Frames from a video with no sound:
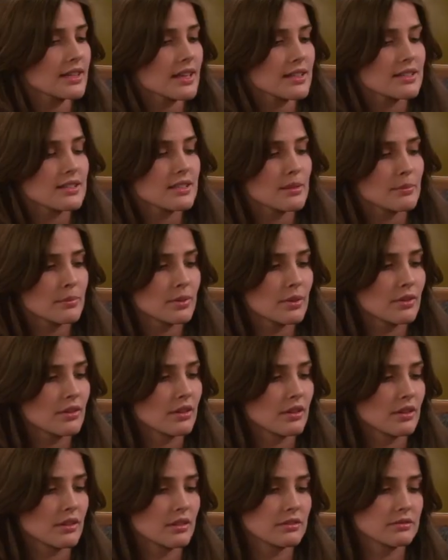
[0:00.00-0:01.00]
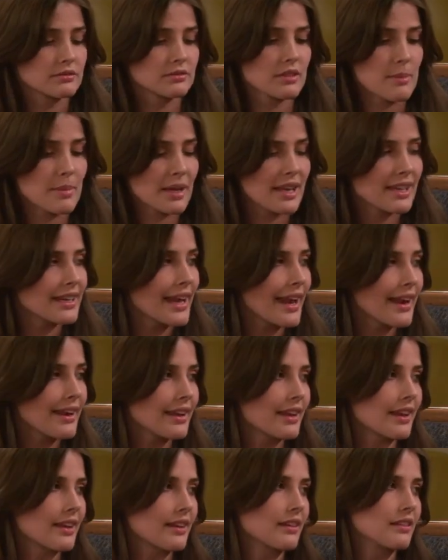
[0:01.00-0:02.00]
not that simple. I'm a
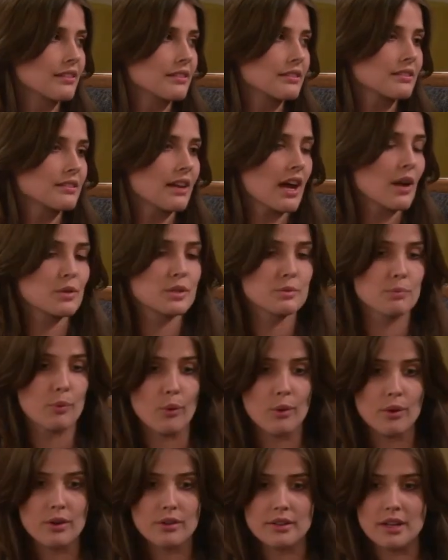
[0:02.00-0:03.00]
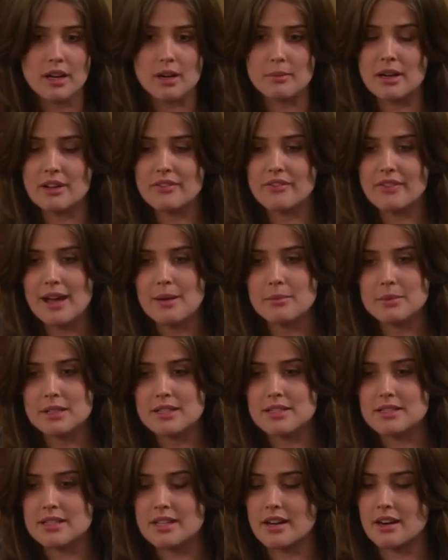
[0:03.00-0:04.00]
Canadian. I was born there. My
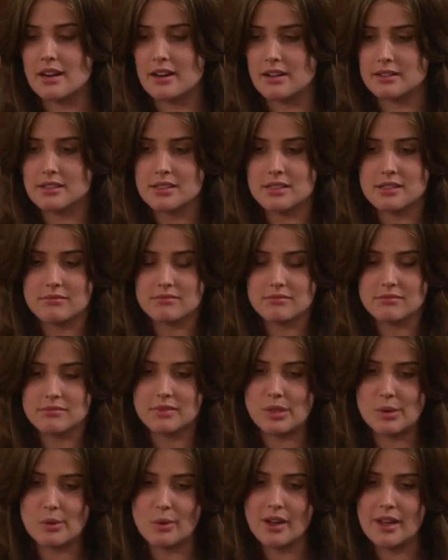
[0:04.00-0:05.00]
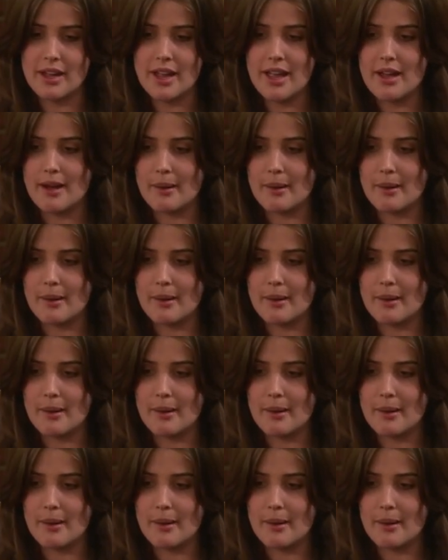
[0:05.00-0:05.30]
family's there. It's who I